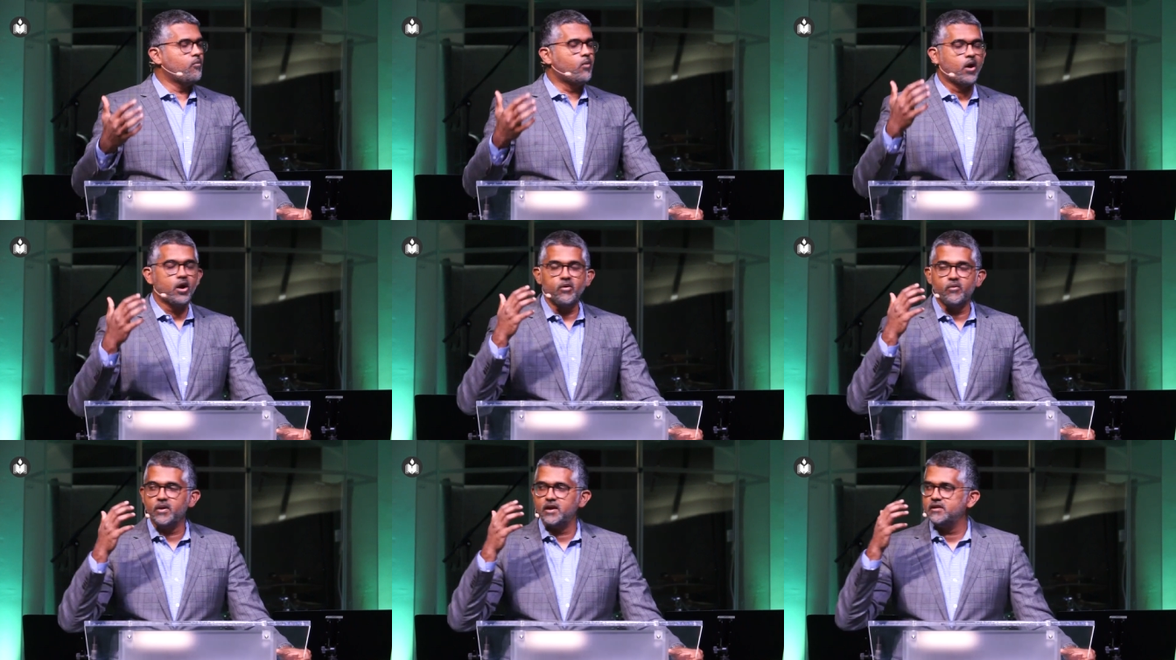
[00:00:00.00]

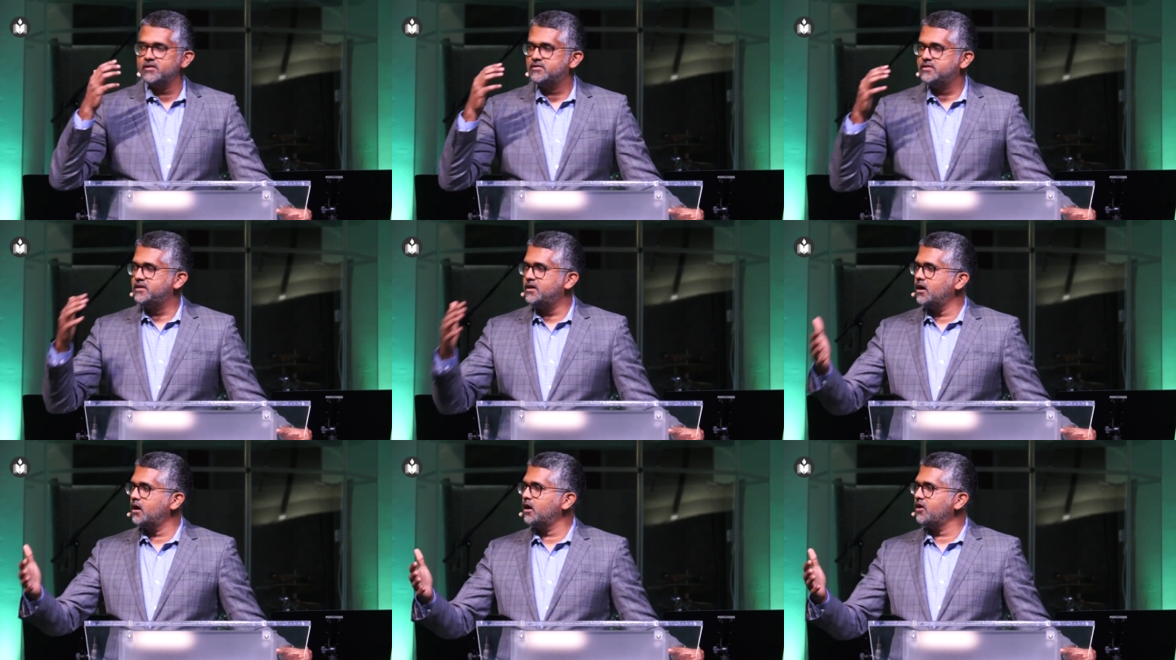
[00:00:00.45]
What do we
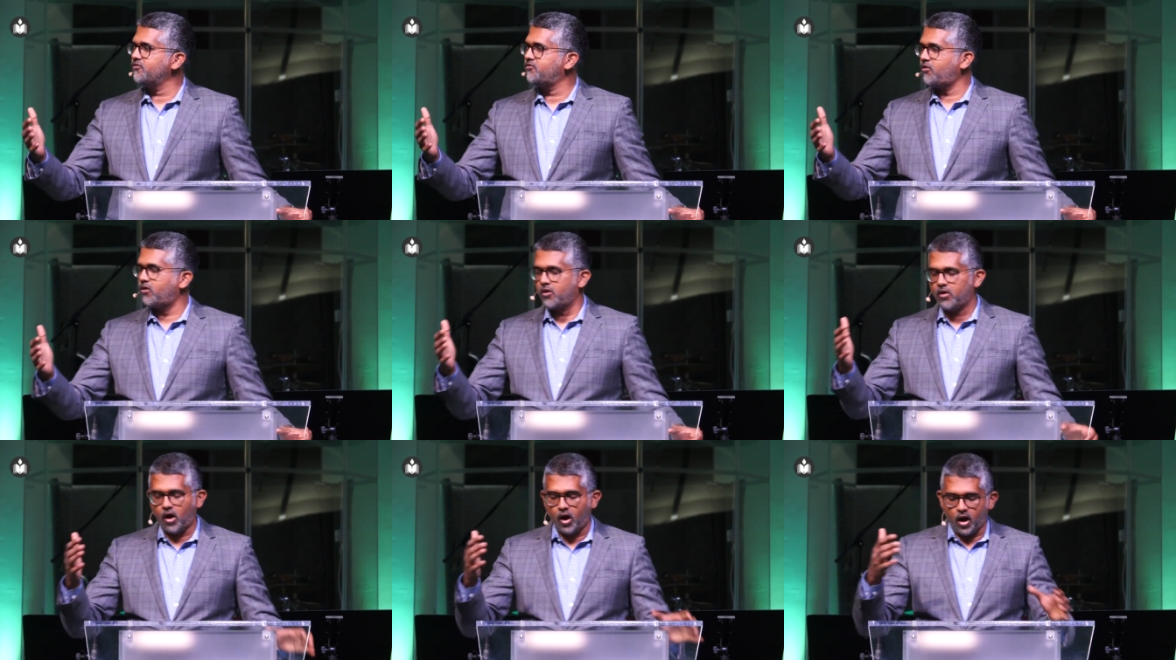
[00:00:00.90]
yearn
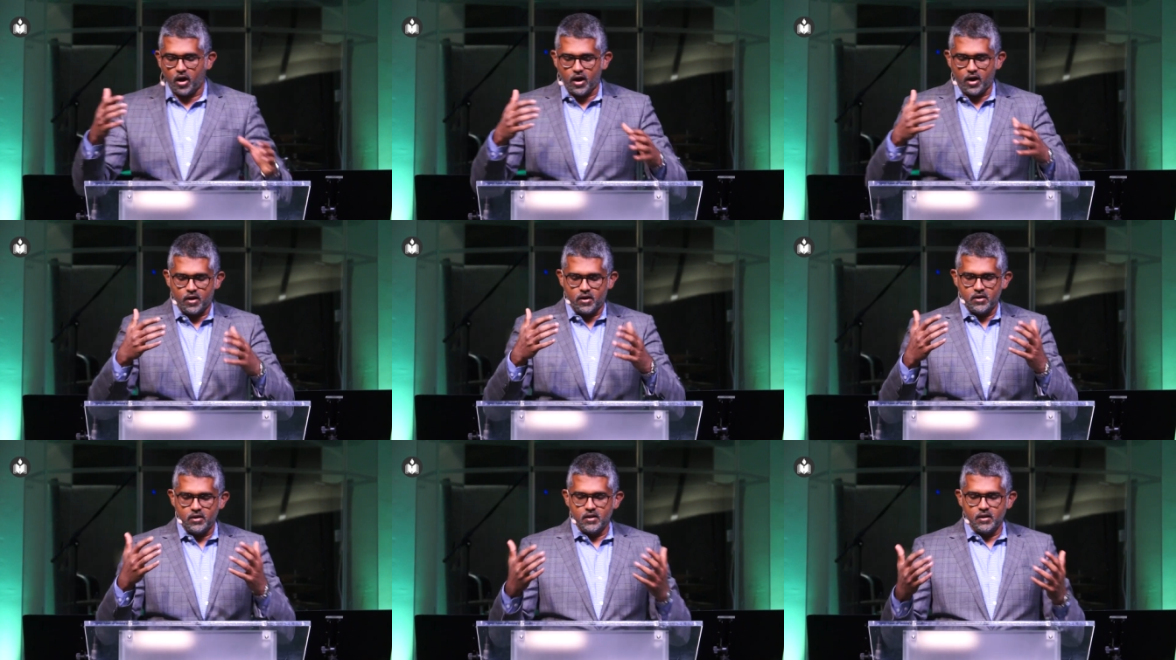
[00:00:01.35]
for? All
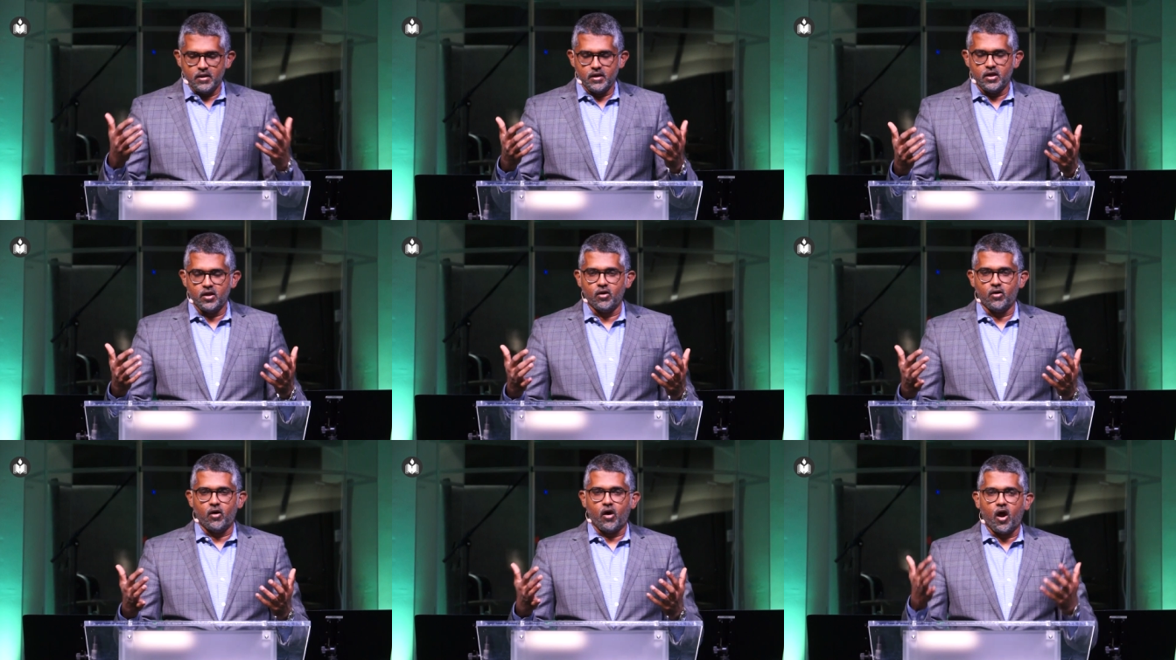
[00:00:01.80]
our,
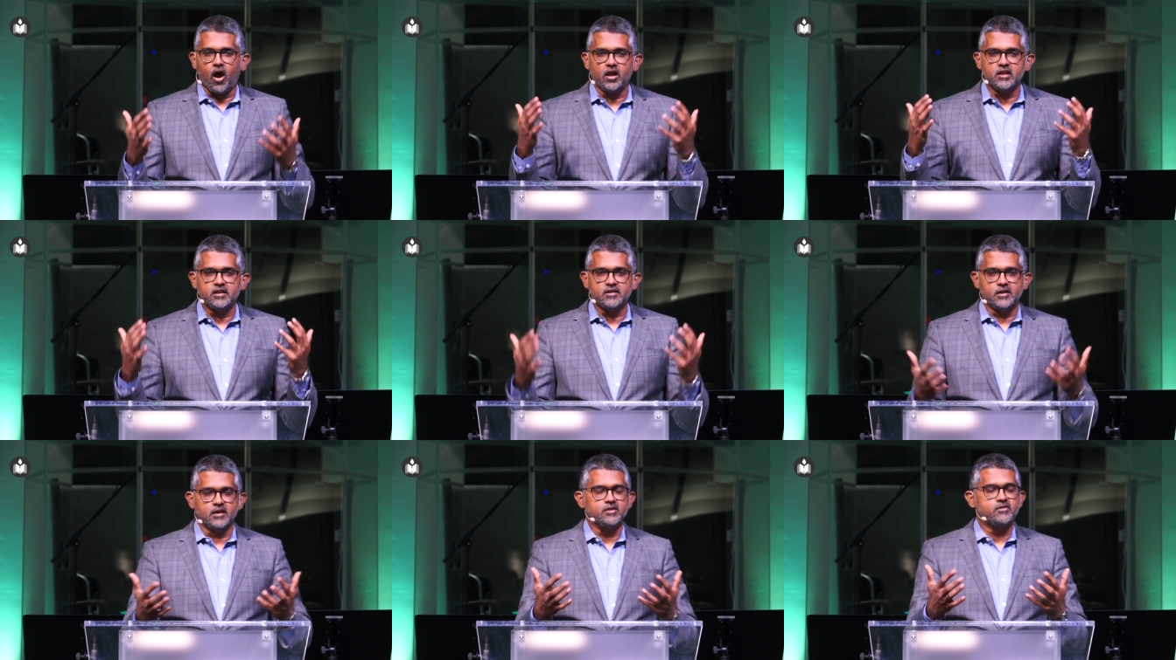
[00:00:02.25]
you know,
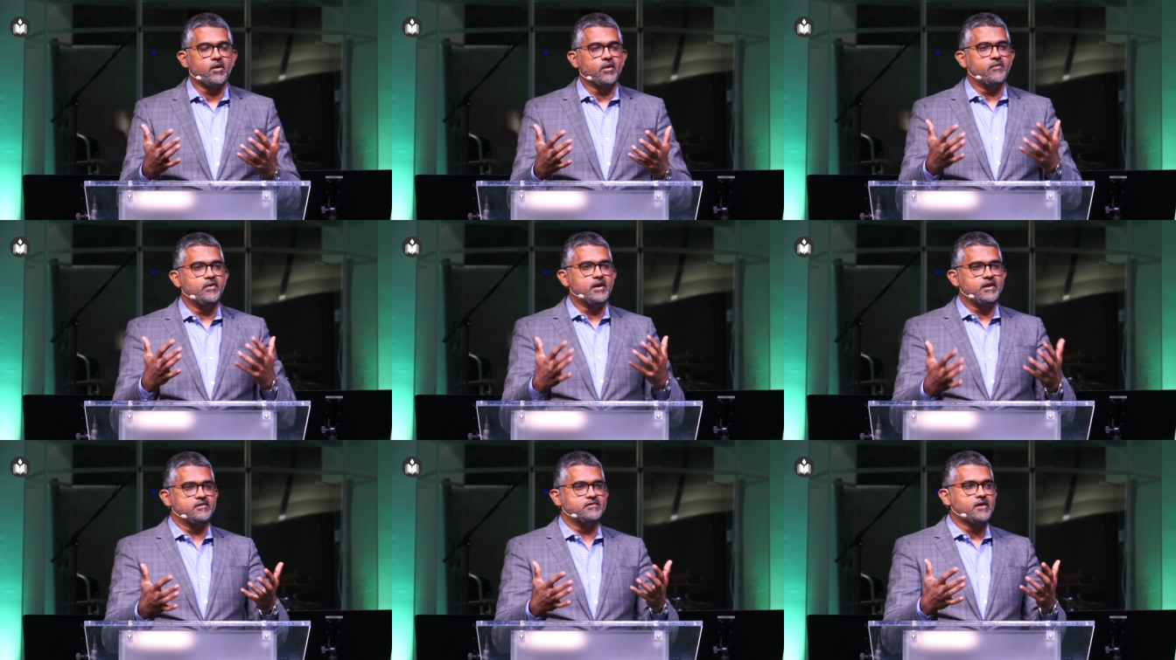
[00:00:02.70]
all the things
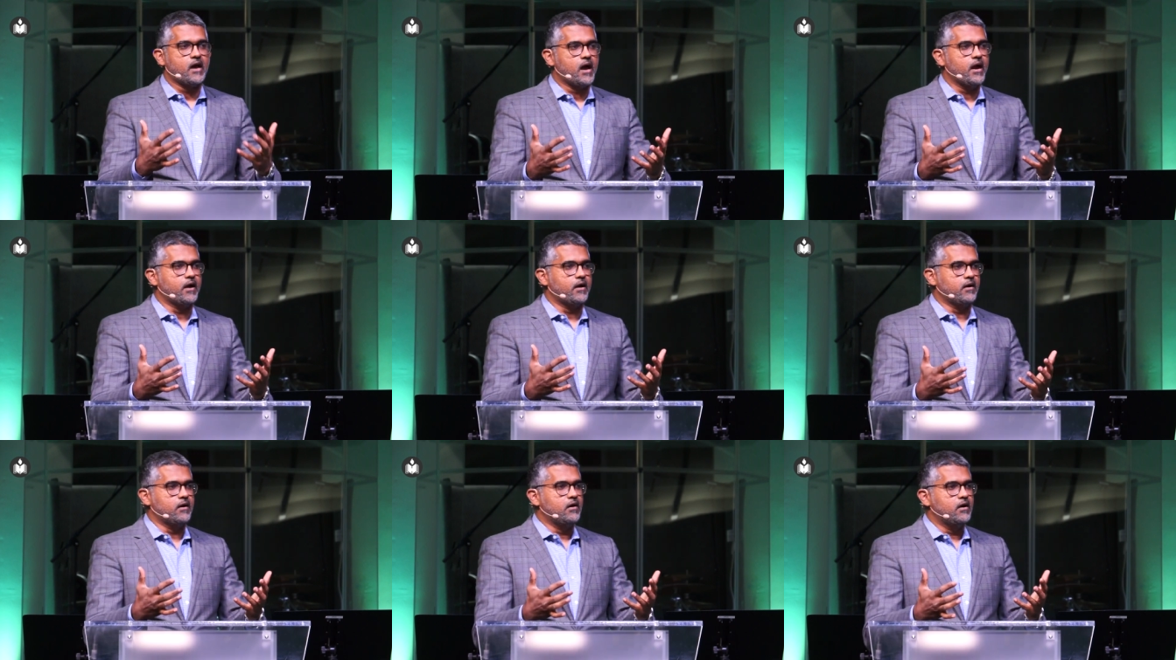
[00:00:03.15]
that we
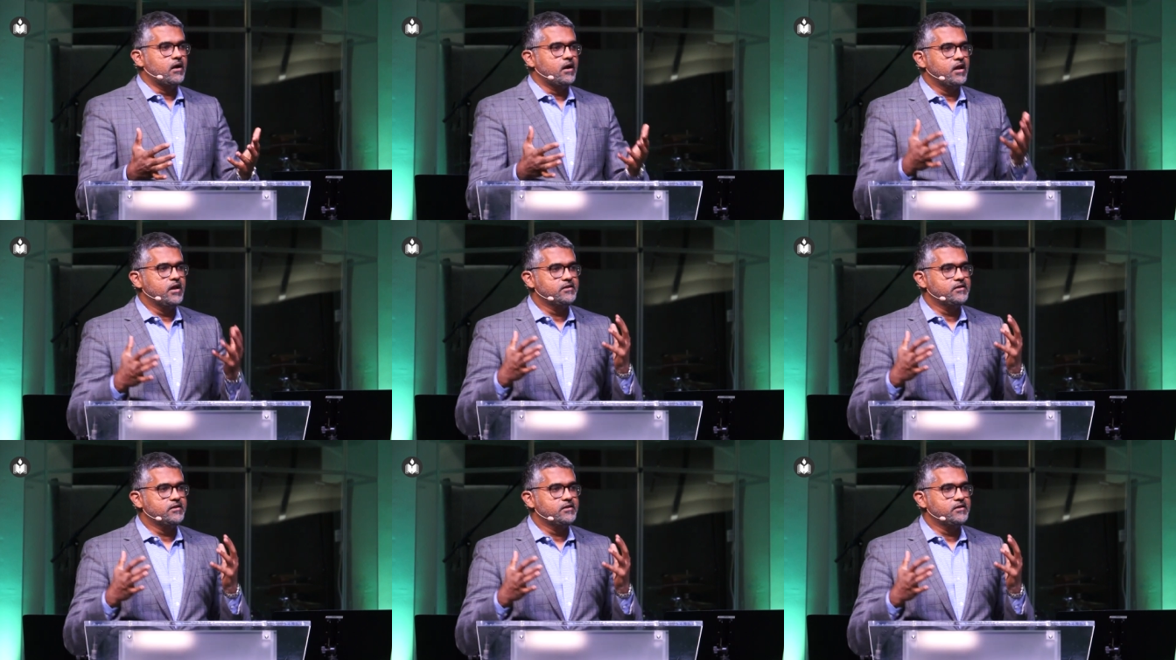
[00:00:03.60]
desire,